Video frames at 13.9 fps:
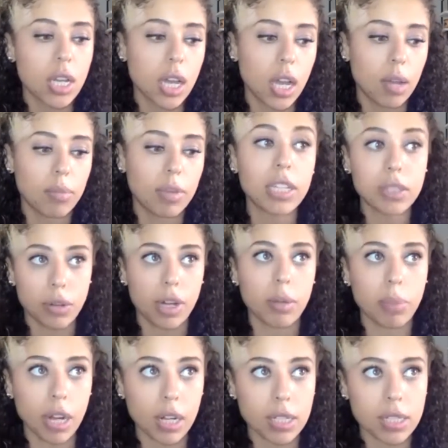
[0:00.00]
his
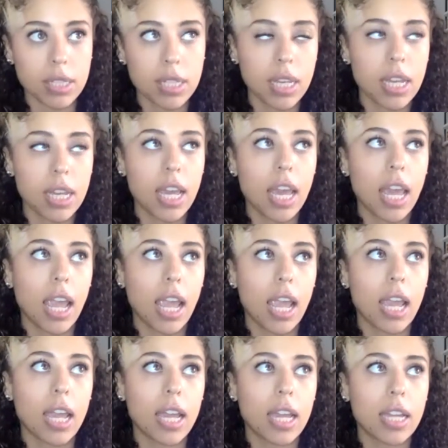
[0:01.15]
grandparents.
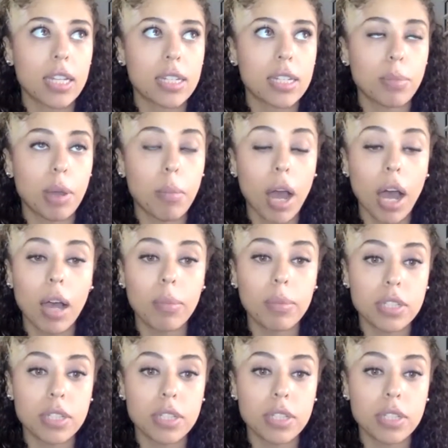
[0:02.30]
And my mom is